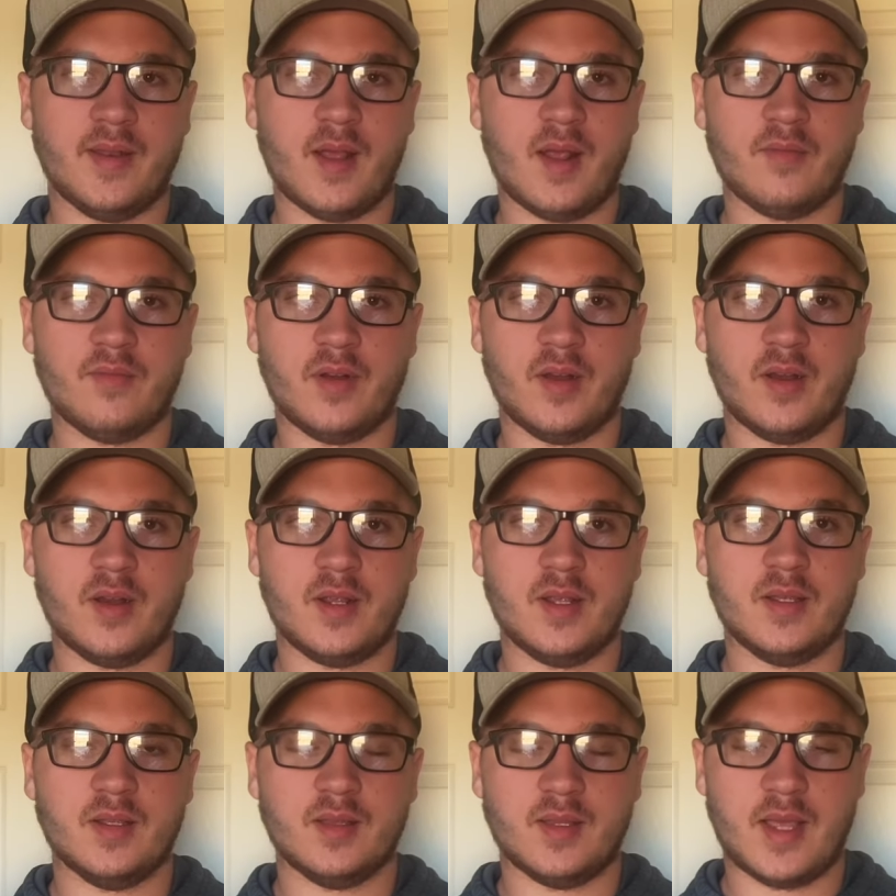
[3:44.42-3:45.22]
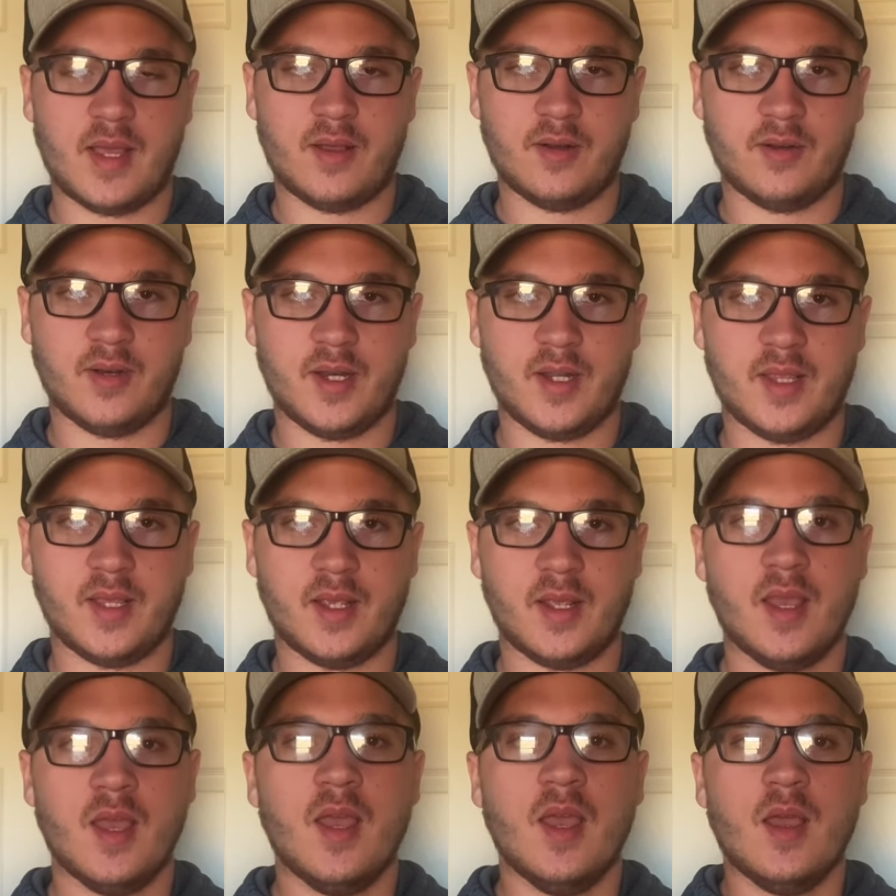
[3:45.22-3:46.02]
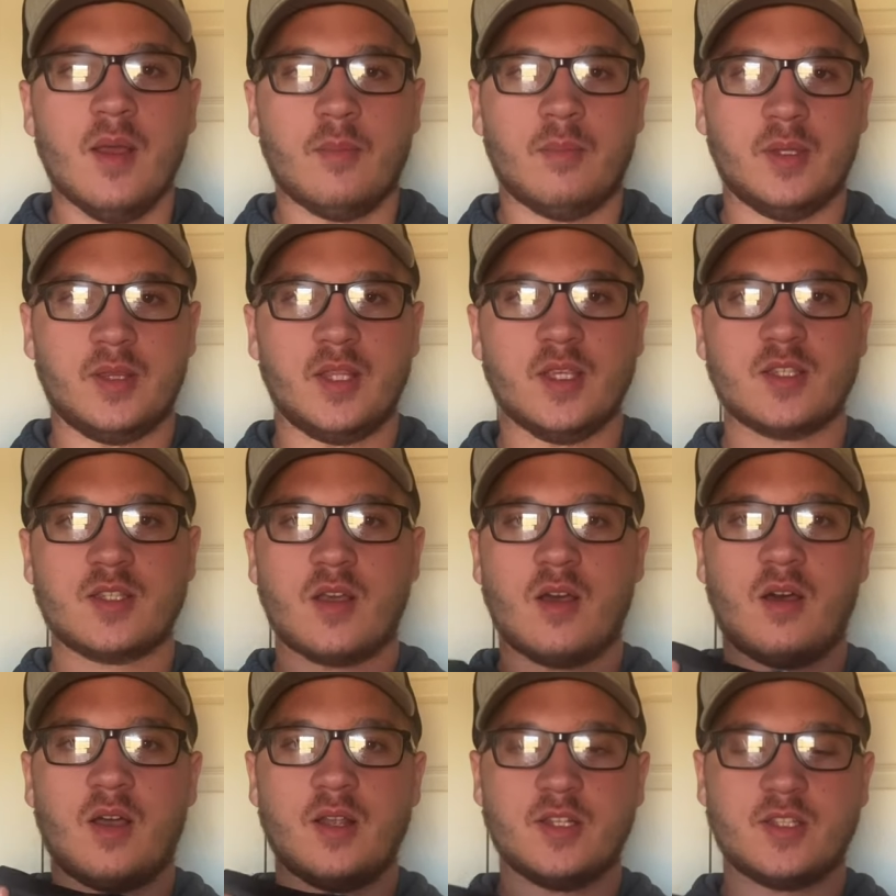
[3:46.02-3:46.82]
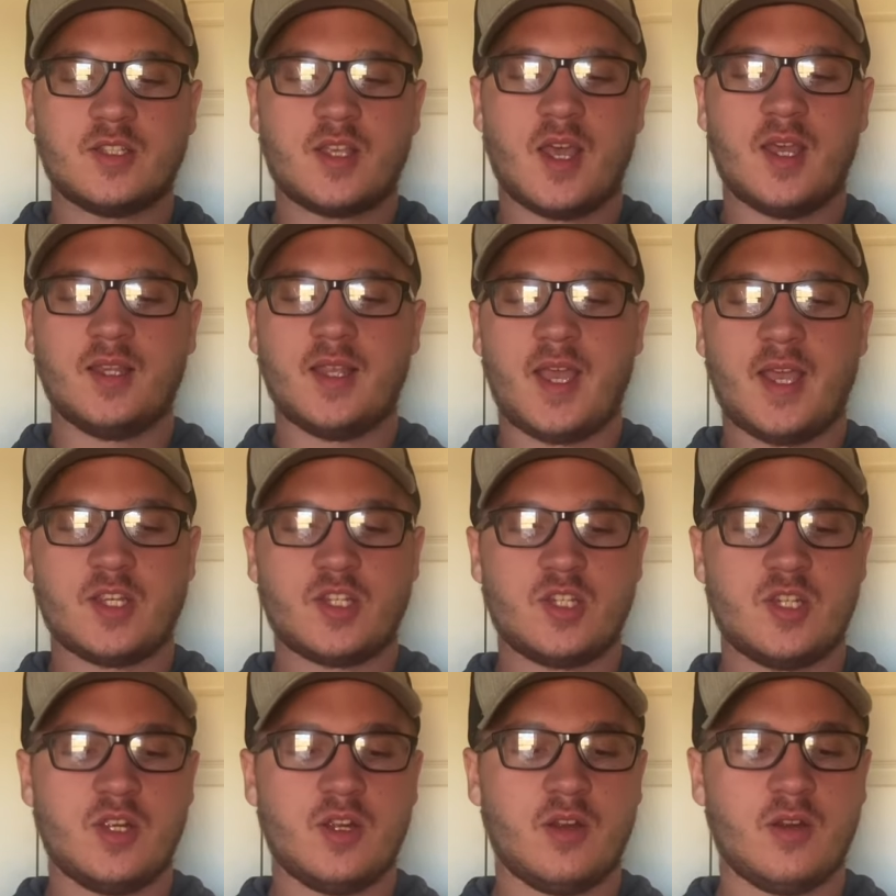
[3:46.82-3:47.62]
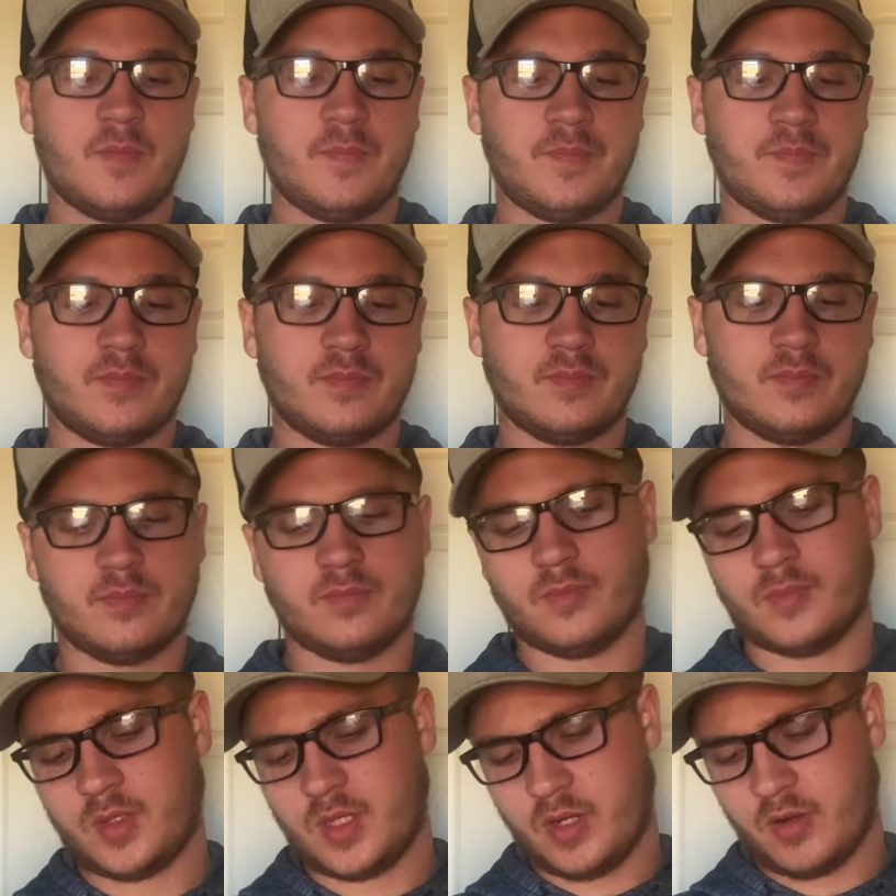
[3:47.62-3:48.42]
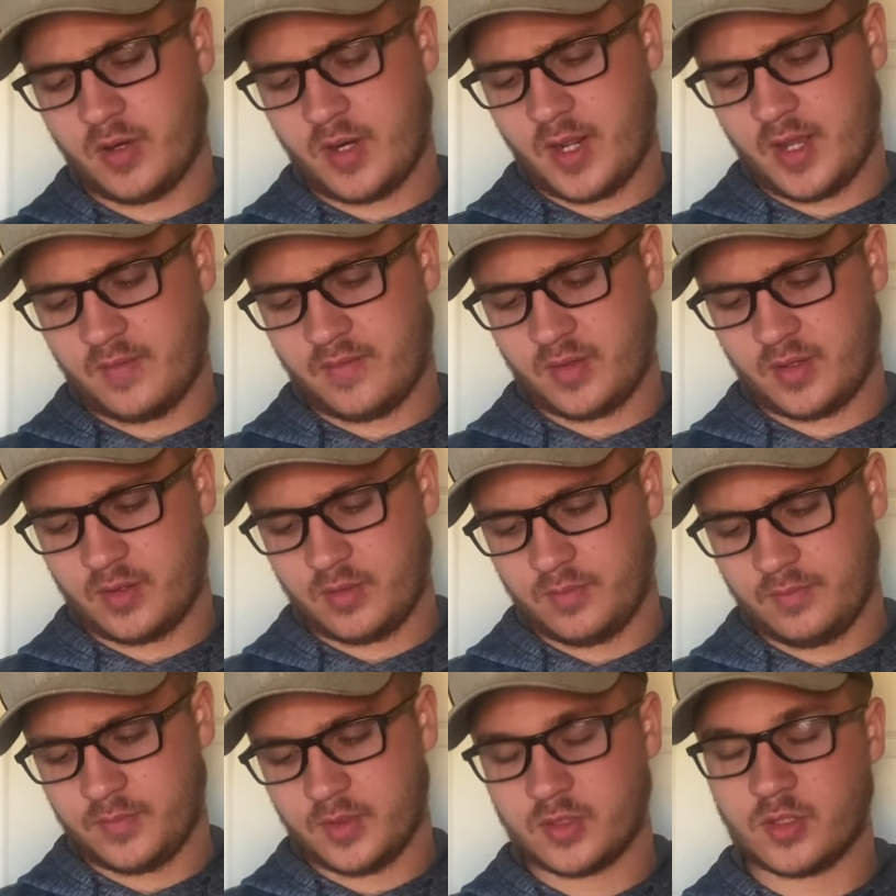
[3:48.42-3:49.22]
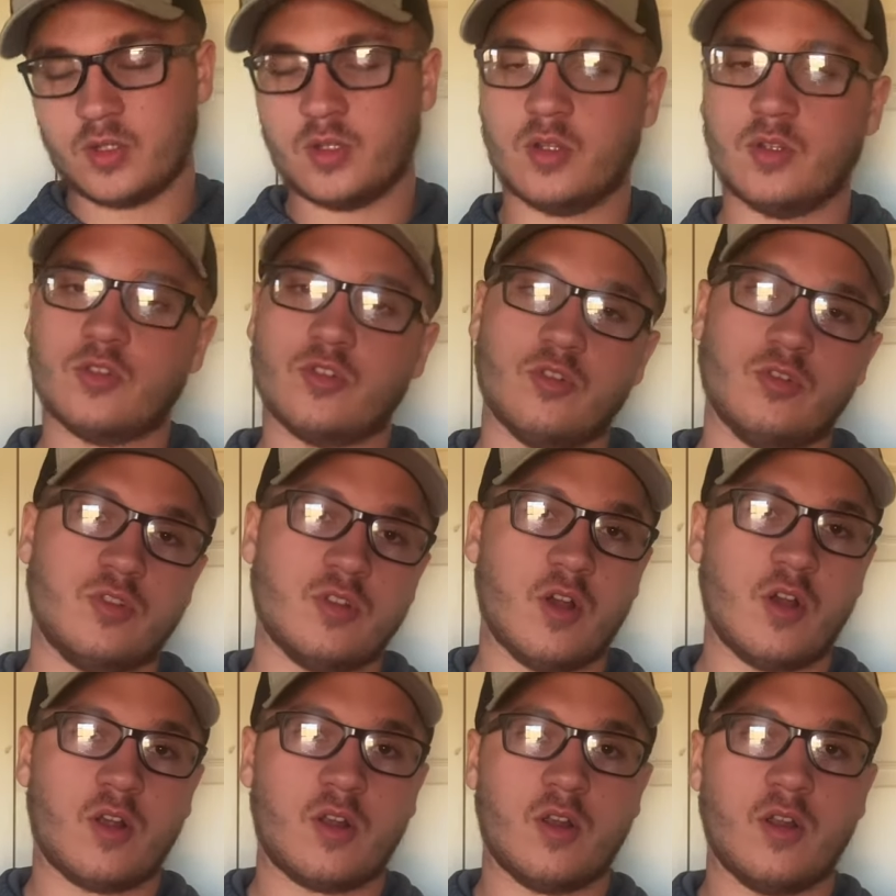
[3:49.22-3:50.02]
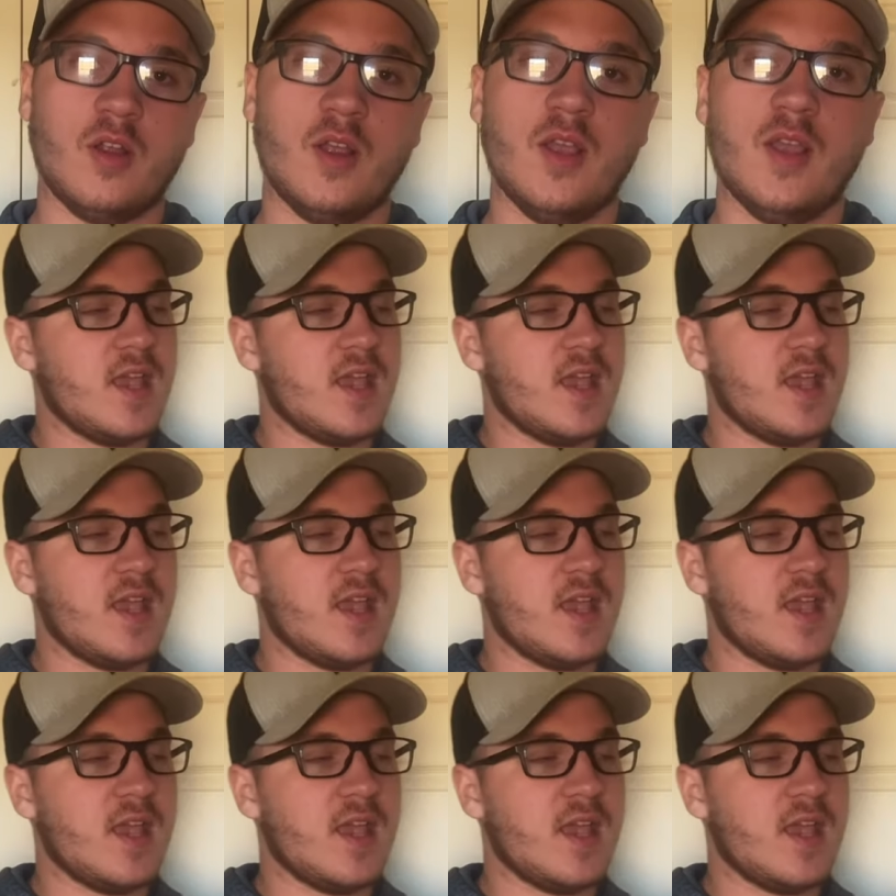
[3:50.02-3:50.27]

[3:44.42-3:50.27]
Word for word: not very loud or anything. But this call I just got last year, a year and a half ago, to True Talker.